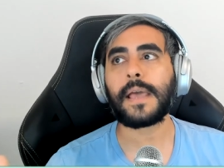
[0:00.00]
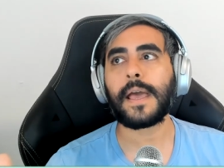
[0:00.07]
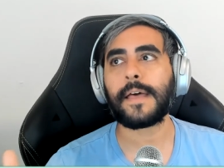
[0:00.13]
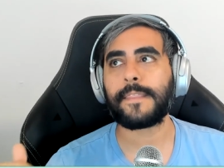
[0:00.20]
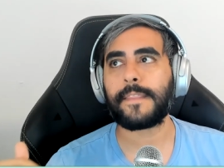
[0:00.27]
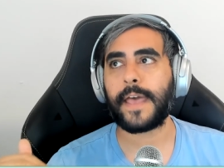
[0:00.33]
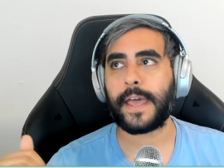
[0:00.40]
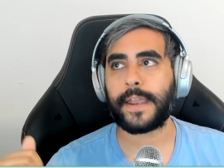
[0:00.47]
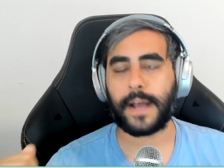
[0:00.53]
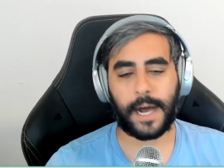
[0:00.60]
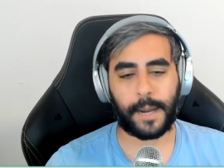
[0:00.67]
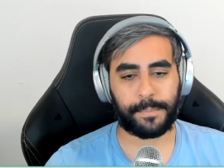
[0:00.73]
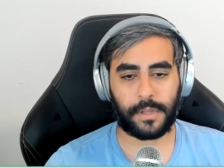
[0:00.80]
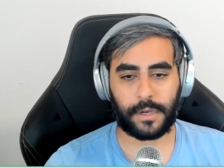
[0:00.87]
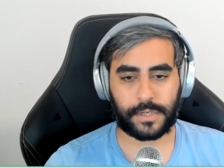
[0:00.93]
And then
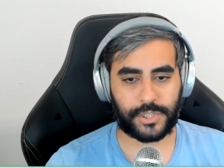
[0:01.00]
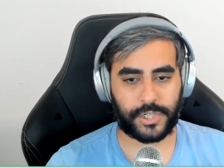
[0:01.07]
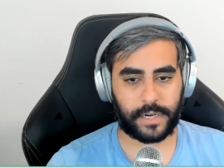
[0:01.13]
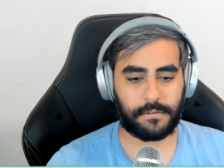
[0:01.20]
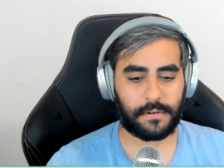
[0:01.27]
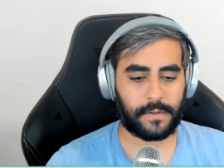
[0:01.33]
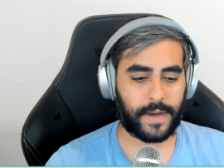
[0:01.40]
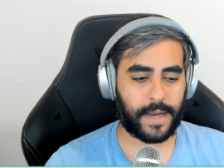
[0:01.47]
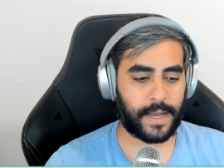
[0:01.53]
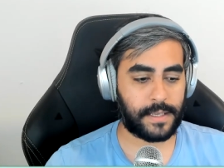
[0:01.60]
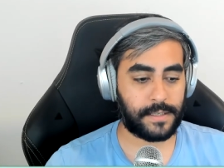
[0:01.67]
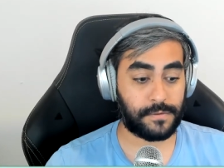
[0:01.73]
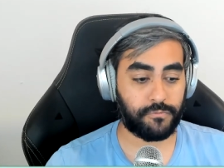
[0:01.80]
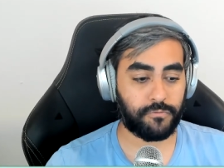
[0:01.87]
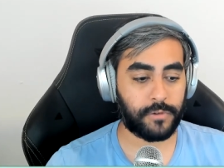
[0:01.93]
Artblock's generative art
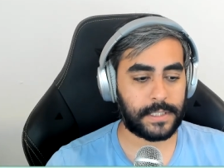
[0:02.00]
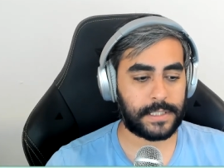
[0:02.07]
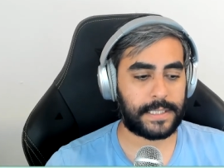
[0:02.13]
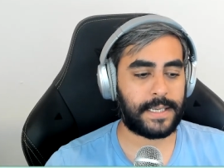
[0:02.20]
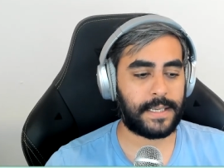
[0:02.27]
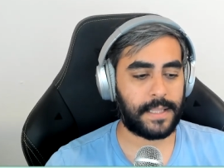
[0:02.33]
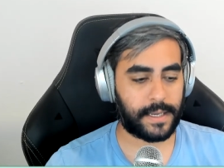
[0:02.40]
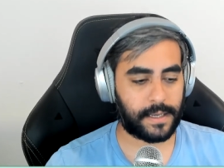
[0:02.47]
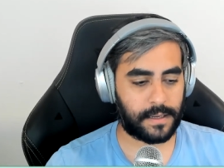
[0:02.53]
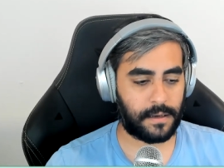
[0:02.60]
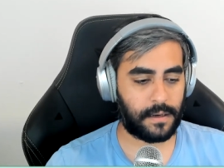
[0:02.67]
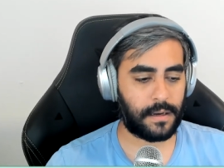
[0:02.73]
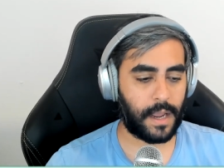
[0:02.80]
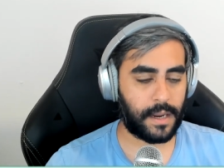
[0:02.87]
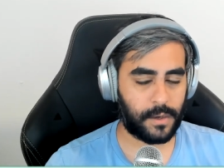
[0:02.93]
is really like,
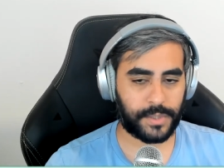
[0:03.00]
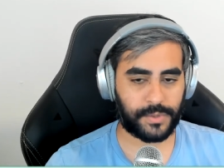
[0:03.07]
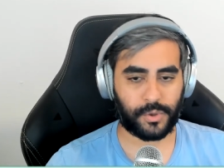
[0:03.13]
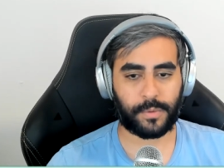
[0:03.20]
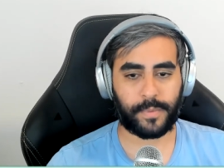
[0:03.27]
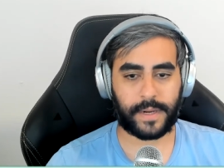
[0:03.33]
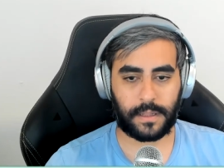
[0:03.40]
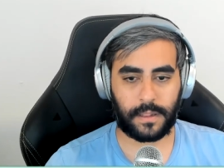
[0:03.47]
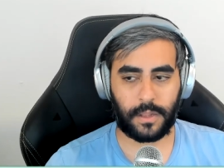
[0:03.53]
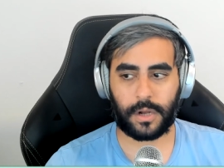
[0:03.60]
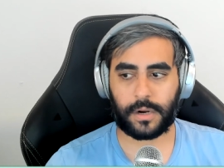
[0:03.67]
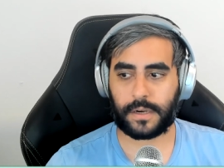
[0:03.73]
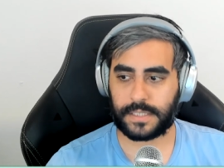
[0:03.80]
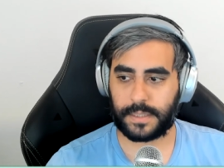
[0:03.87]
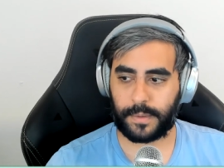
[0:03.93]
I know I talk about it a
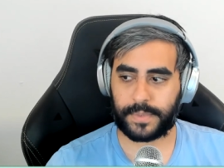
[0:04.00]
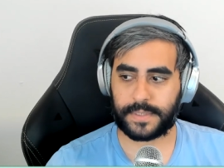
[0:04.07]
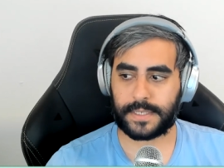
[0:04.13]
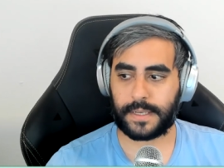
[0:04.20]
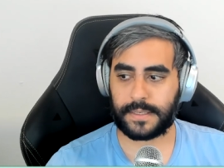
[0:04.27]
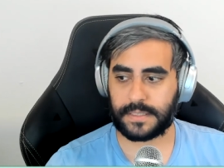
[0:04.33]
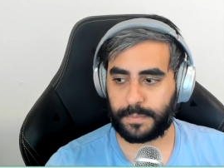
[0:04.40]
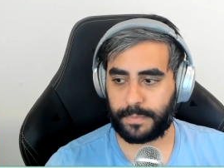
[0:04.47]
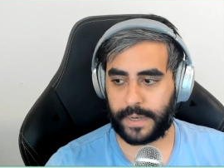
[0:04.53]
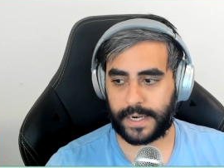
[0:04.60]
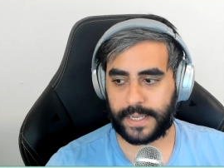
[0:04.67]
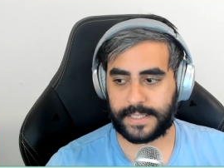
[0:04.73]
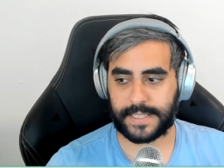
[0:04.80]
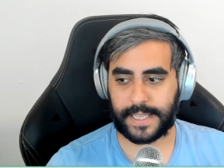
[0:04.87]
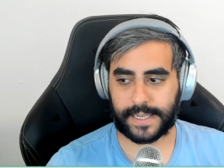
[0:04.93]
lot because I'm obsessed,
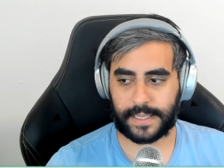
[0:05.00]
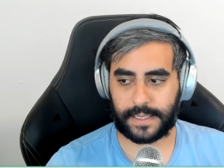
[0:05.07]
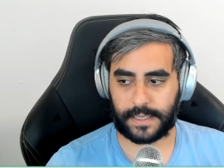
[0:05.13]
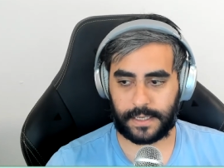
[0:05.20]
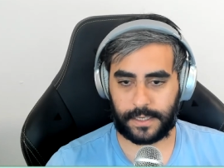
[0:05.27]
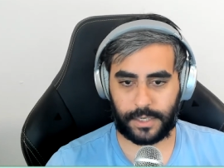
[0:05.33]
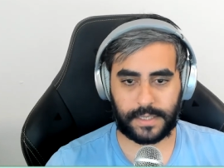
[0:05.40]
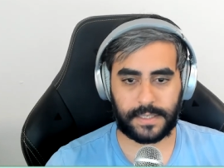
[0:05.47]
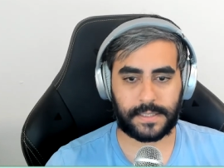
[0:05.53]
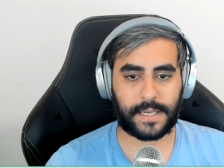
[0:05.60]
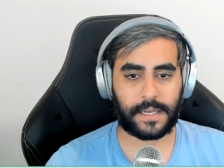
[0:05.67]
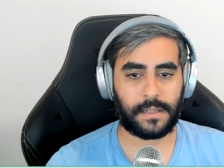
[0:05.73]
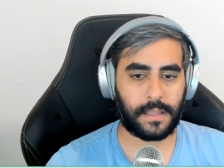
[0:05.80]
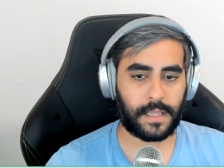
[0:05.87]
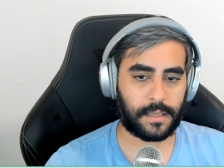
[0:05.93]
but it's like you can
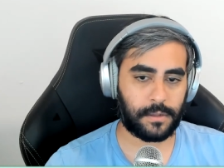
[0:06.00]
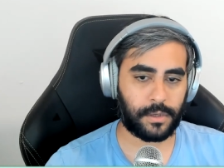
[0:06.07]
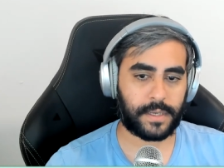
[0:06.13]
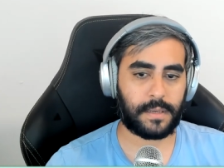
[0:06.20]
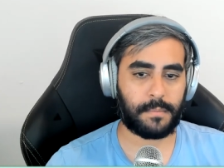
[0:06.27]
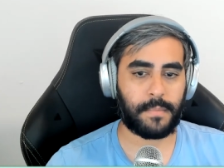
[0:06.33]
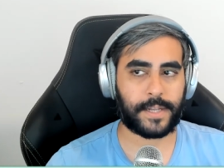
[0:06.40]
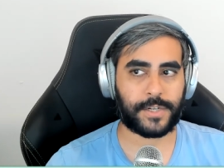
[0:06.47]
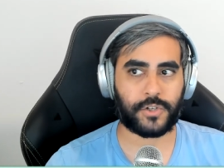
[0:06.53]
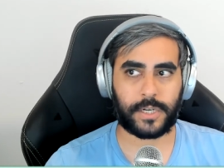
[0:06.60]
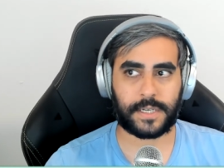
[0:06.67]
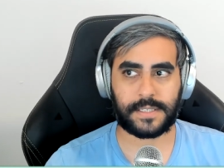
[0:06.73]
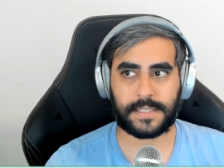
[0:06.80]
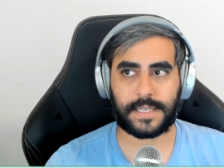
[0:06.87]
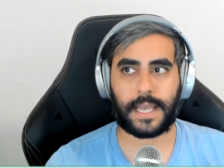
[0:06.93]
tell like looking at
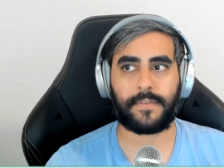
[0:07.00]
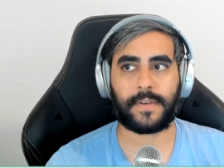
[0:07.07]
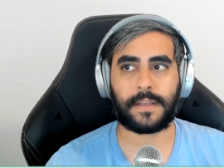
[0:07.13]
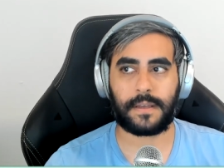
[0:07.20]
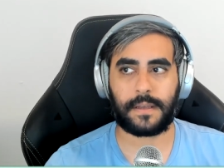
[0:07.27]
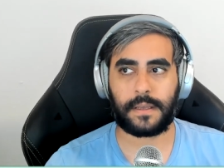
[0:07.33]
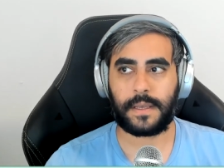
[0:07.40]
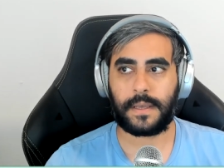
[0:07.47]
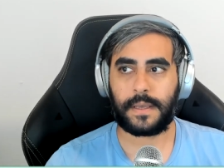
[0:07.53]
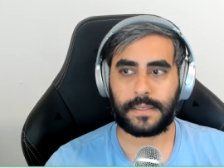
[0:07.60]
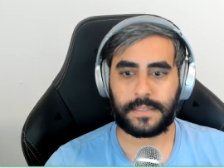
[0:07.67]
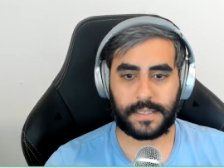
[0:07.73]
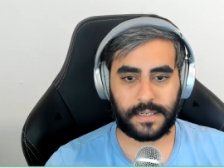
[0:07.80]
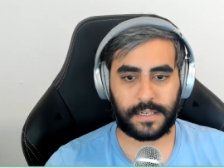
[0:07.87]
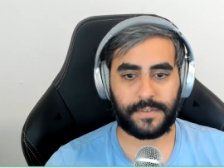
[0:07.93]
metrics it's having a
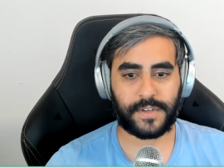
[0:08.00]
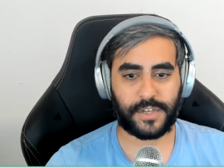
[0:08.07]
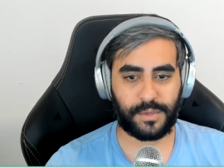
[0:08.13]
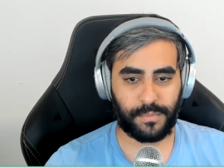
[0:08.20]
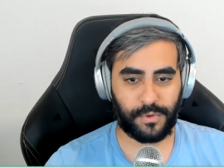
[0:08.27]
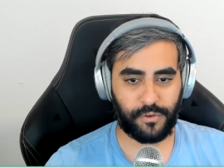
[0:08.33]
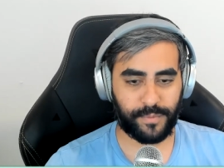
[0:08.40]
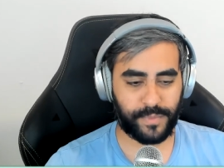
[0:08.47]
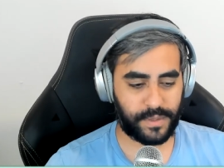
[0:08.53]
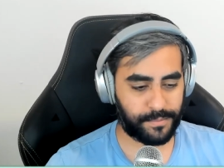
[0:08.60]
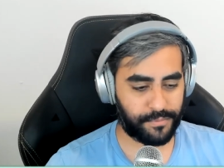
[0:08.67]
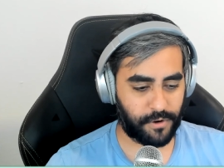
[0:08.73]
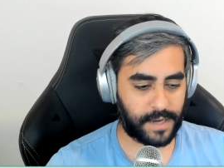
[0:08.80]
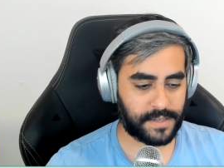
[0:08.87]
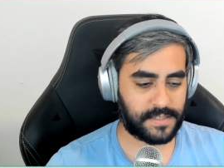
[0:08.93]
significant movement
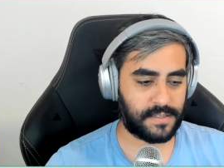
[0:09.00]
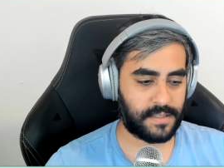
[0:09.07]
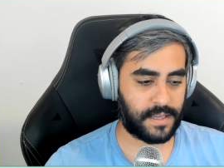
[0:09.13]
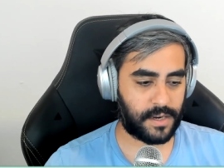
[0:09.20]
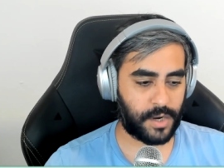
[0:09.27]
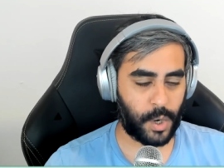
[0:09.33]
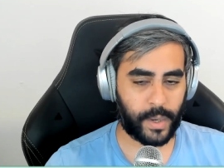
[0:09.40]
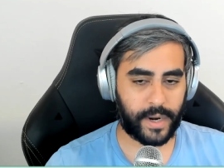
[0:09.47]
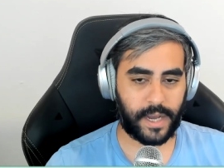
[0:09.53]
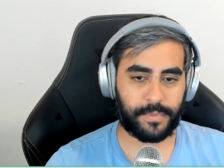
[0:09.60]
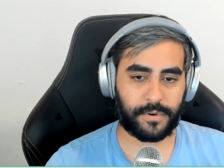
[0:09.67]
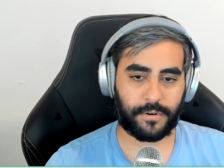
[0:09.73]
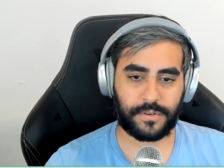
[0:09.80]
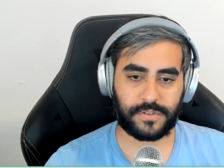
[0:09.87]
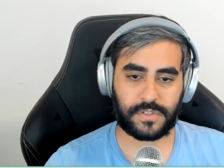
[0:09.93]
prices are like going
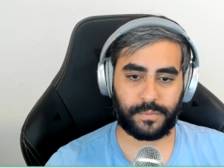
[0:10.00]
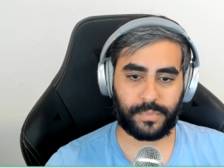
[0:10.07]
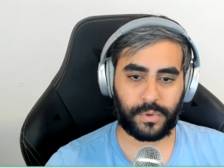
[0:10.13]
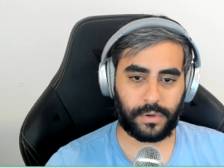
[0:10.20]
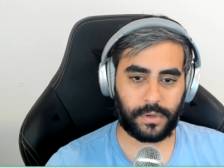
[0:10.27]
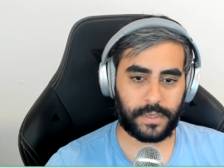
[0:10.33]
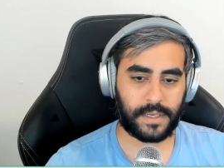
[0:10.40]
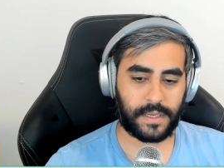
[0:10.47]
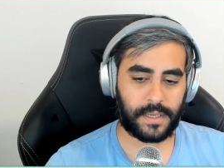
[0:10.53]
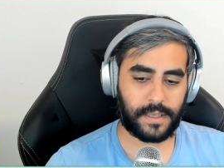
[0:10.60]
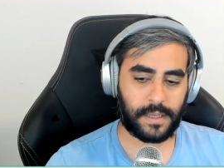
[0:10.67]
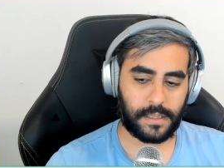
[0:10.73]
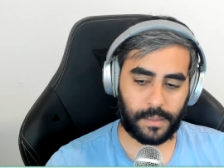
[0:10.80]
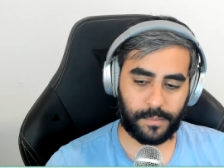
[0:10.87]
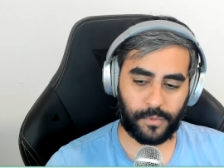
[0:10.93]
up across the board
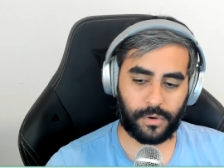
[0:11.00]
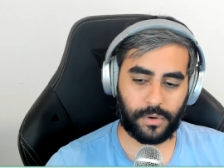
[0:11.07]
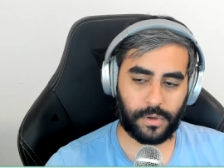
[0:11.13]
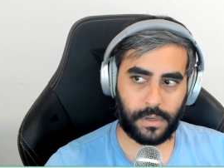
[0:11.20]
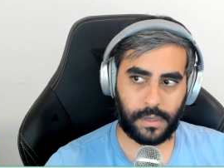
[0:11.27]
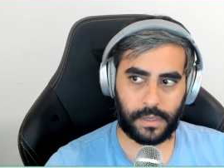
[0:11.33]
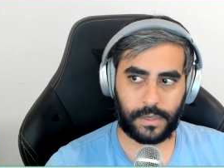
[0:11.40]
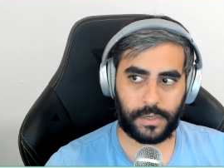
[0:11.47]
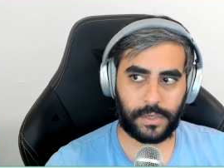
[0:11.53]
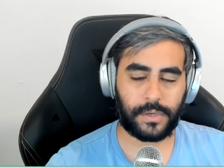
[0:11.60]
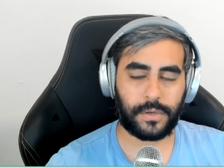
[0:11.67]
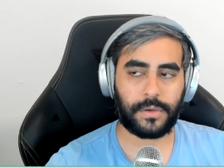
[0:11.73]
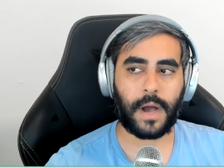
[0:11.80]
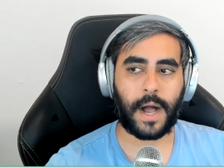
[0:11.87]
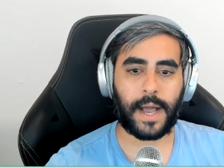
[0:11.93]
a lot more
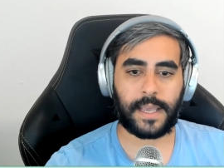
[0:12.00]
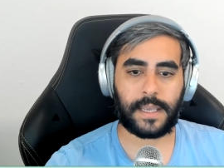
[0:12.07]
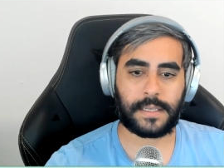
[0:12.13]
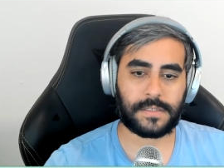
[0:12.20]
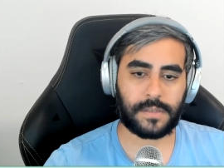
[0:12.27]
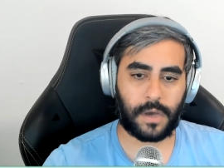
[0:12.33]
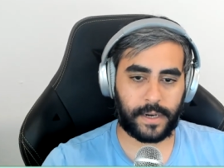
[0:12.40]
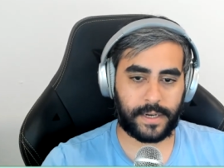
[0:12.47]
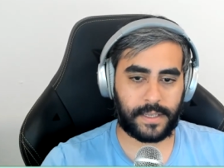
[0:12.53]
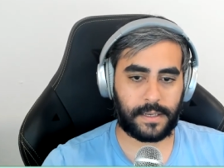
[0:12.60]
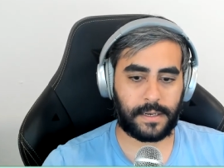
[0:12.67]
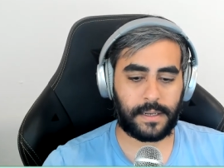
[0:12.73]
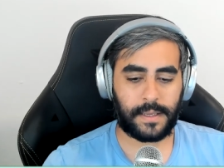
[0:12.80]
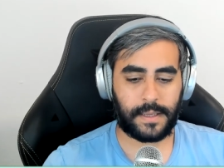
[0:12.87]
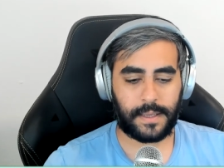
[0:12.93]
new eyes on it